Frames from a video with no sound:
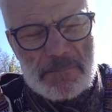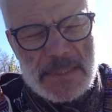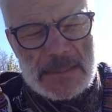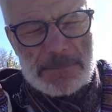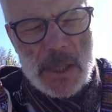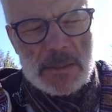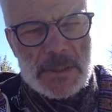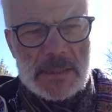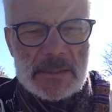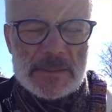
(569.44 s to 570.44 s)
it's
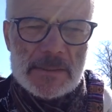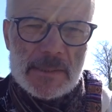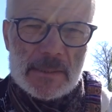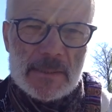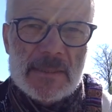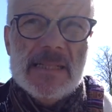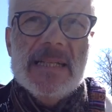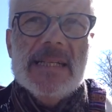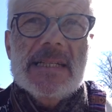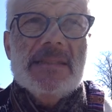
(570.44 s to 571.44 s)
permanently there.
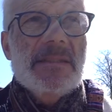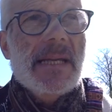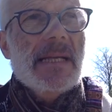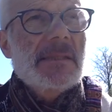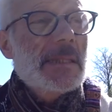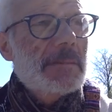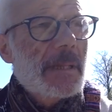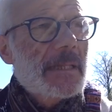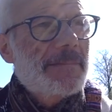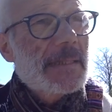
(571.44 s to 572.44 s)
It's there in this
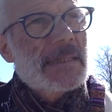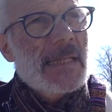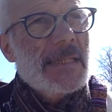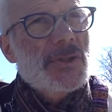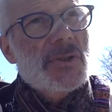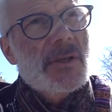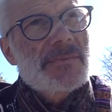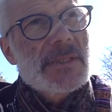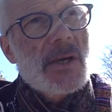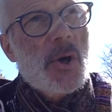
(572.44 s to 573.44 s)
manifestation
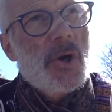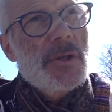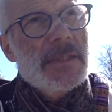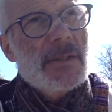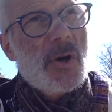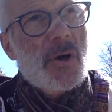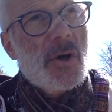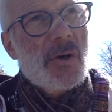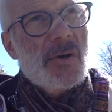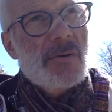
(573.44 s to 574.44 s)
of the early
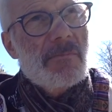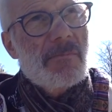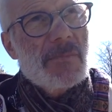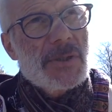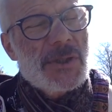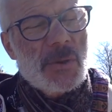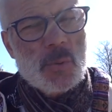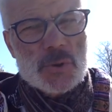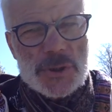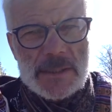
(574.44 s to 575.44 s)

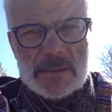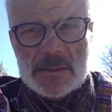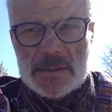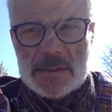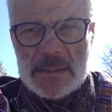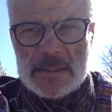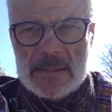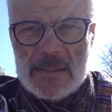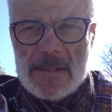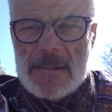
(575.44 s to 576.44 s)
huge industry,
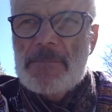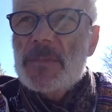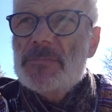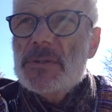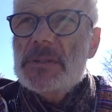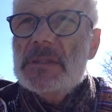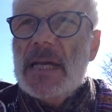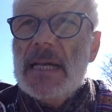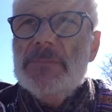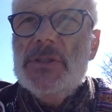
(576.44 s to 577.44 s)
for the
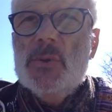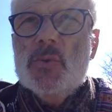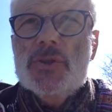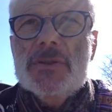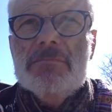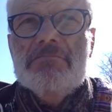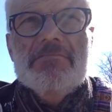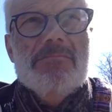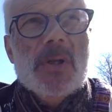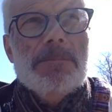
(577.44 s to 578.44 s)
time huge,
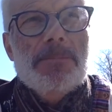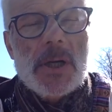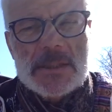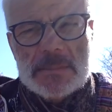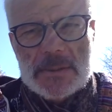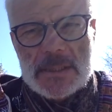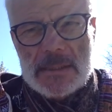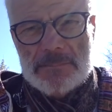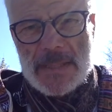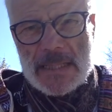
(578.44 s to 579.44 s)
not possible to
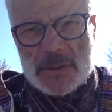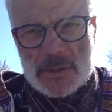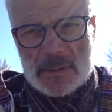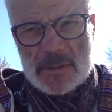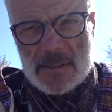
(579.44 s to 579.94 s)
imagine.